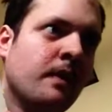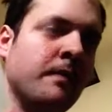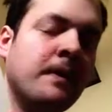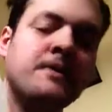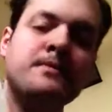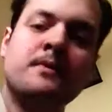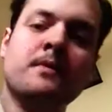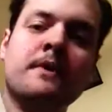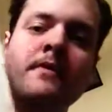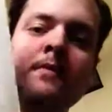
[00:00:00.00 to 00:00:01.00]
quite possibly
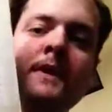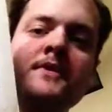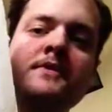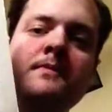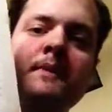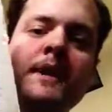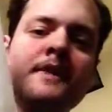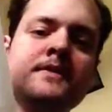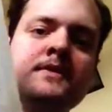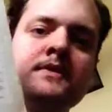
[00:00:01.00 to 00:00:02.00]
one of the best
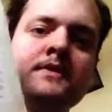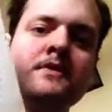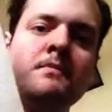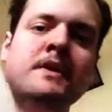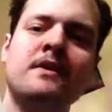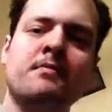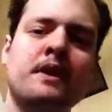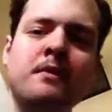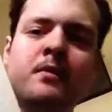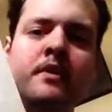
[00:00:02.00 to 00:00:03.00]
bands, one,
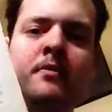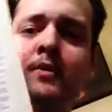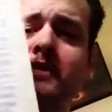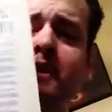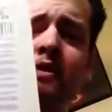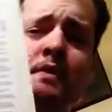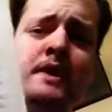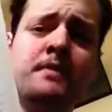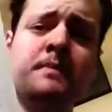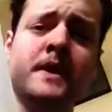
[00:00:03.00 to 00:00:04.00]
probably one of the most
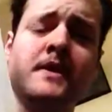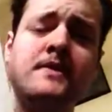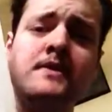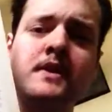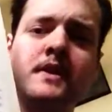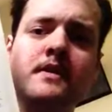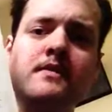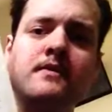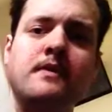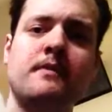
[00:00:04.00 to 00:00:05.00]
underrated bands uh,
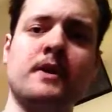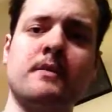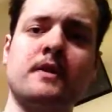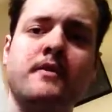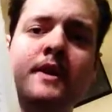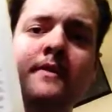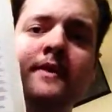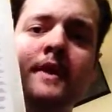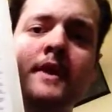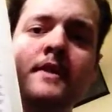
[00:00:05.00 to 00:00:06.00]
to ever come out of the
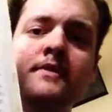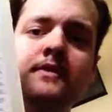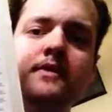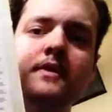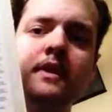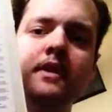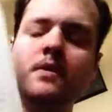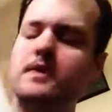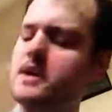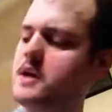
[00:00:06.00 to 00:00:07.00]
1980s. You
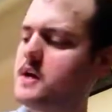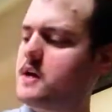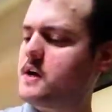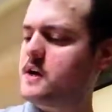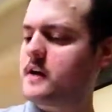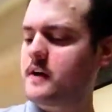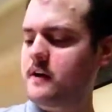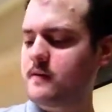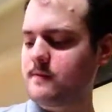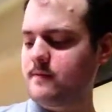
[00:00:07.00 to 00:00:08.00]
know,
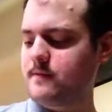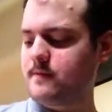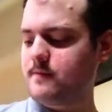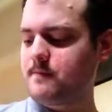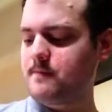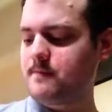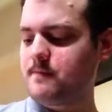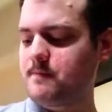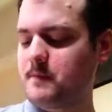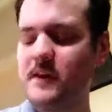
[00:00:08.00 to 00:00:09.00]
uh,
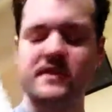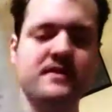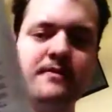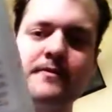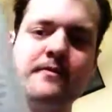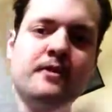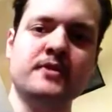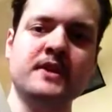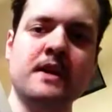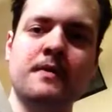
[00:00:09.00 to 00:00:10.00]
because of their
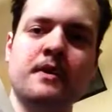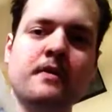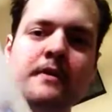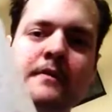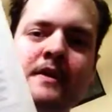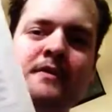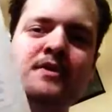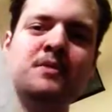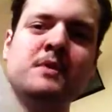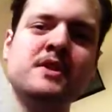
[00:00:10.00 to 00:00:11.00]
sound. You know, they sound
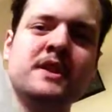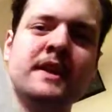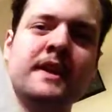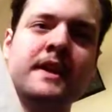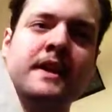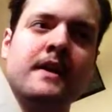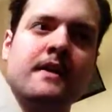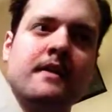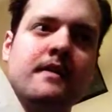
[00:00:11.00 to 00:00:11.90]
so much like a, uh,